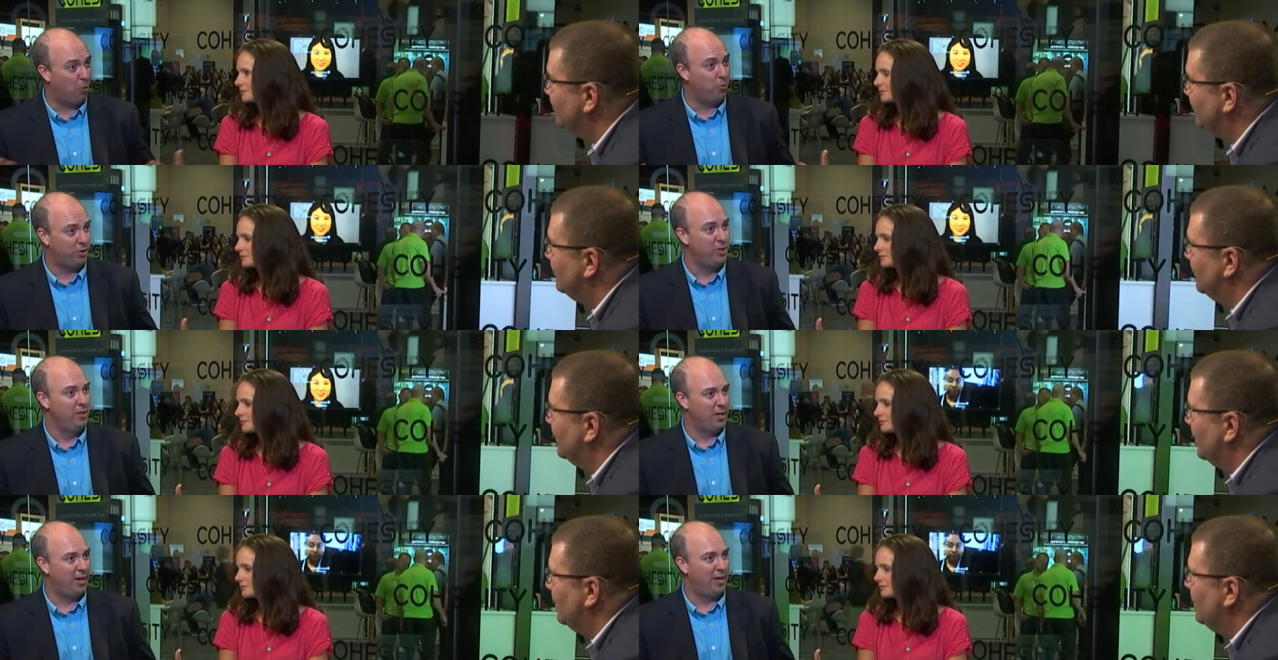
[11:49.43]

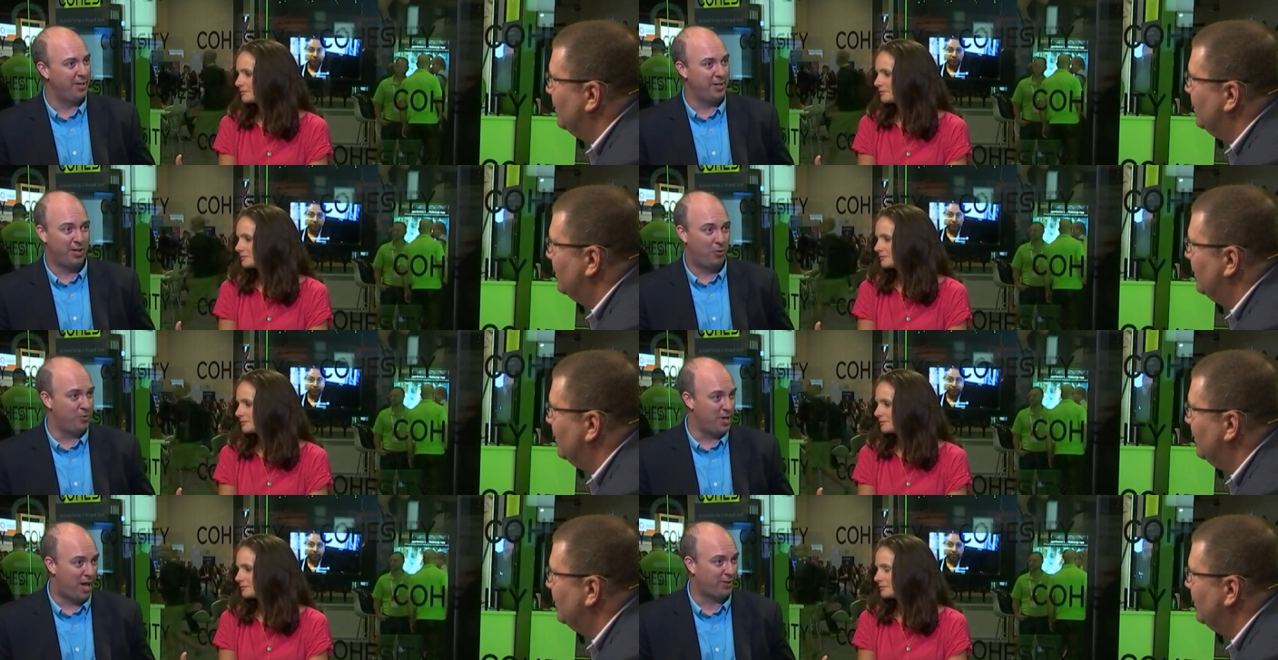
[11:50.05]
Speaker 1: out,
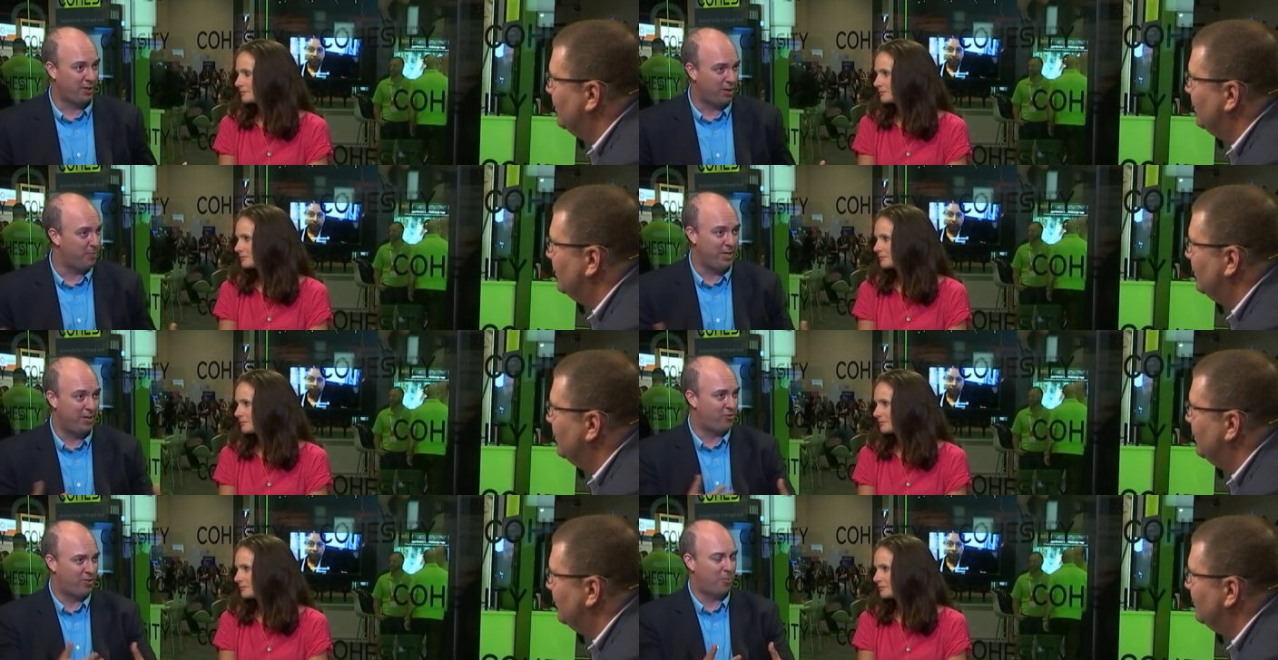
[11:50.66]
you know, not
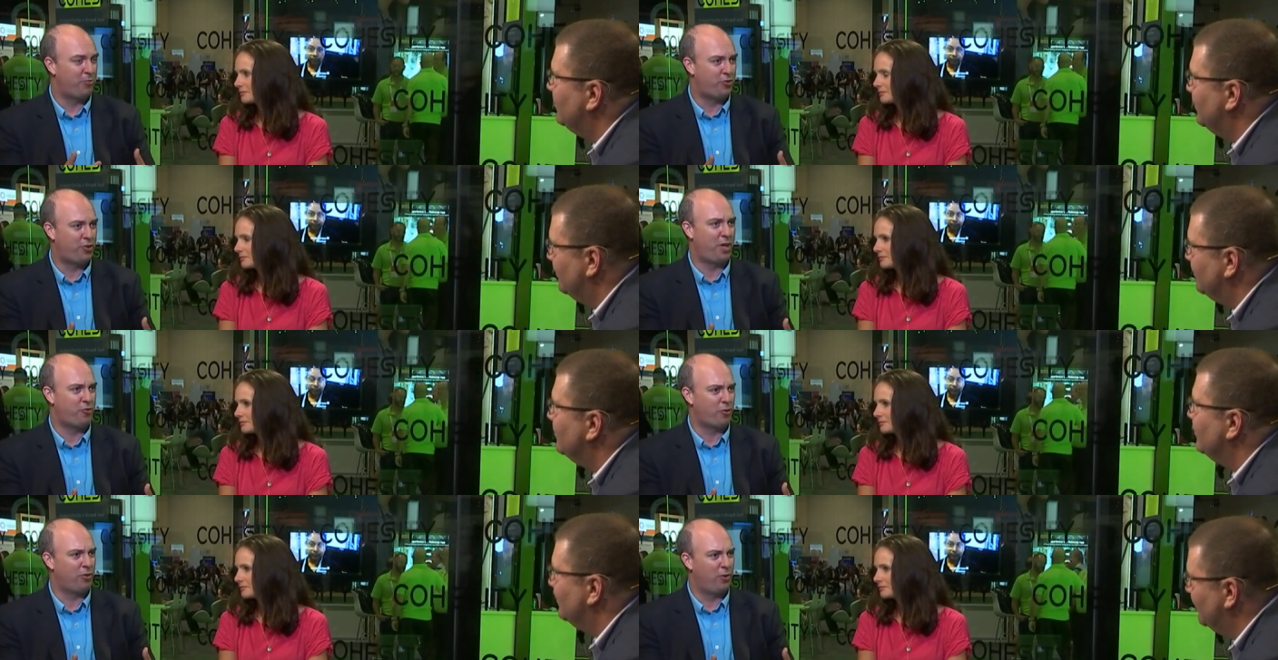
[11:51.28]
going to be in some
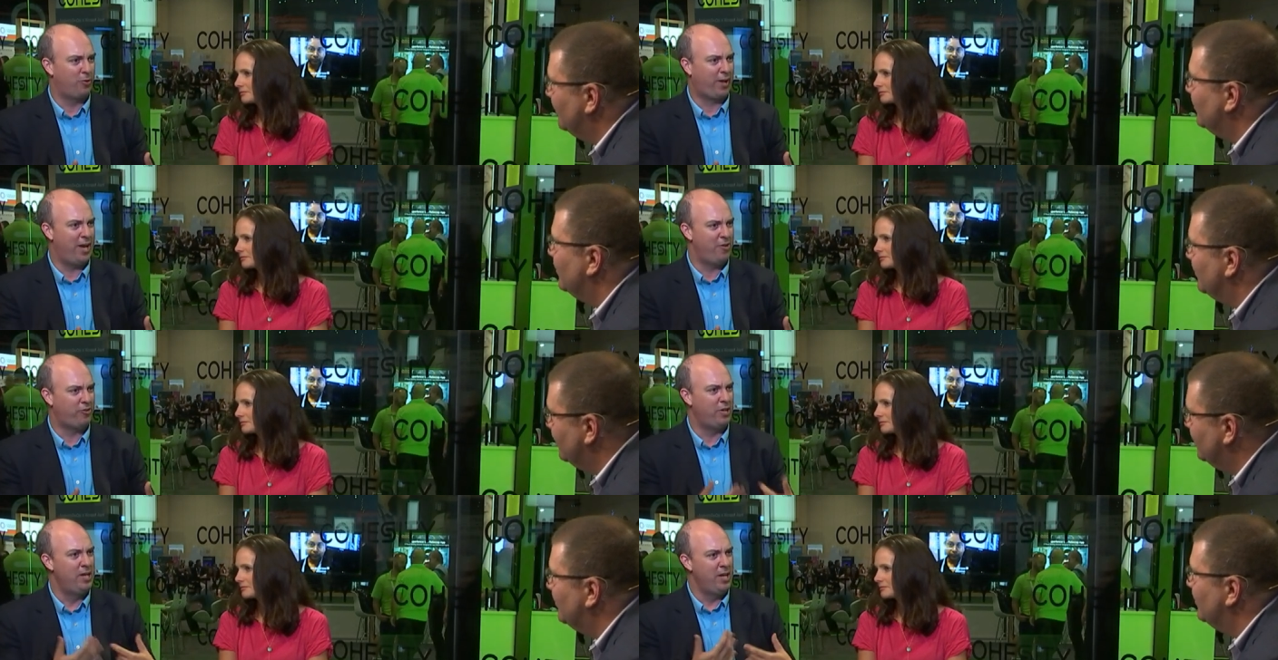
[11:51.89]
central
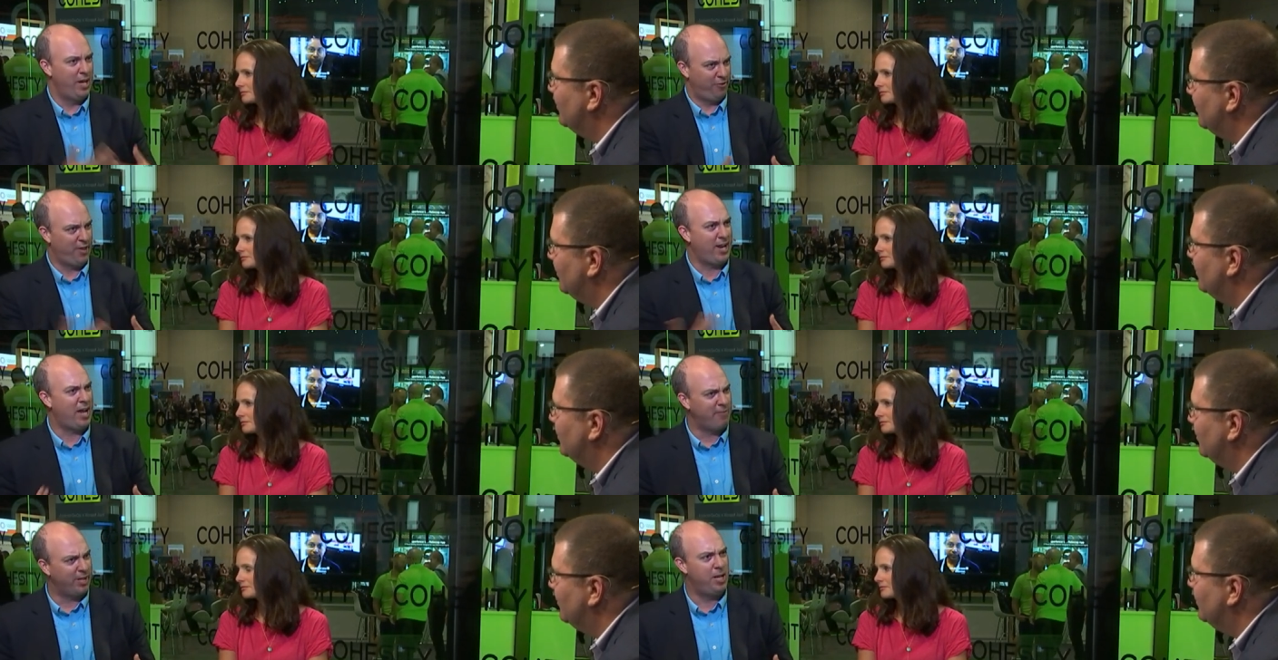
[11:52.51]
location.
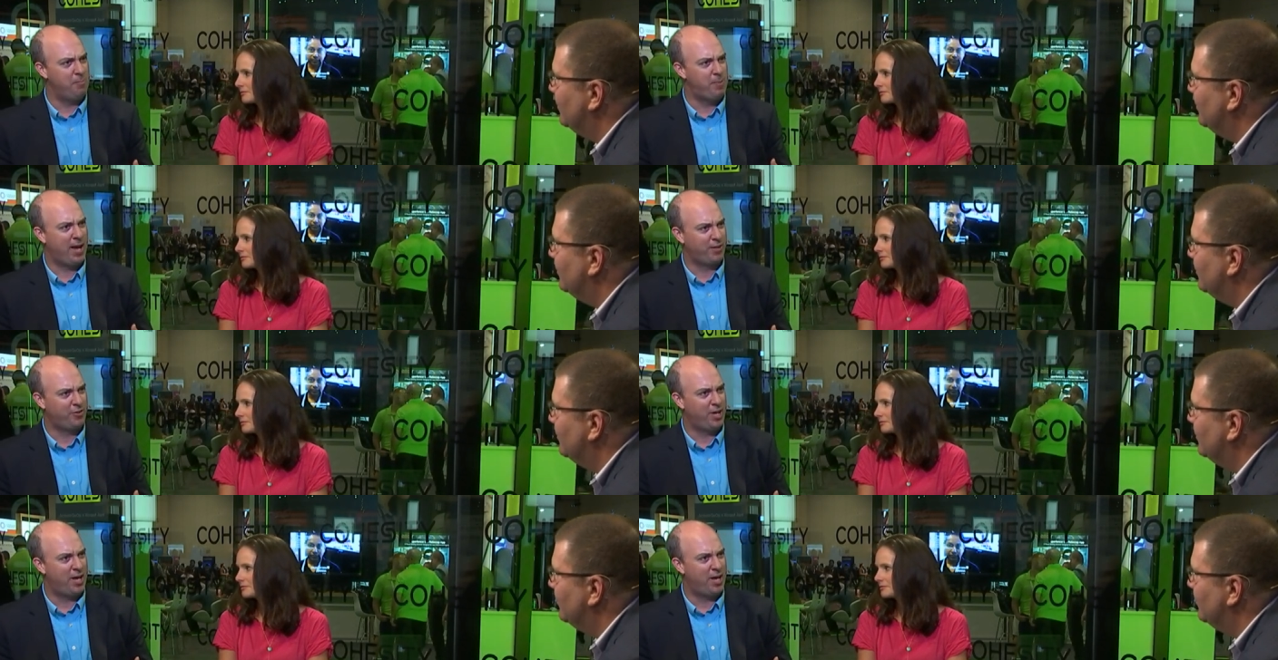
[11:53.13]
Is that having an impact